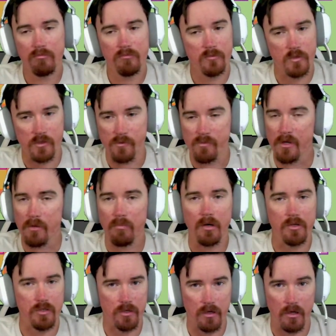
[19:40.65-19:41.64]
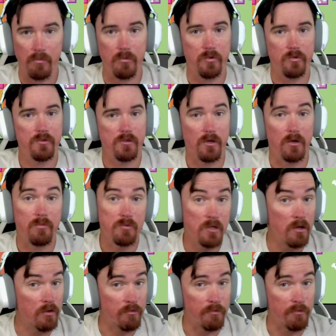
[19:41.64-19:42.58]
just be a bunch of numbers, so I'm sorry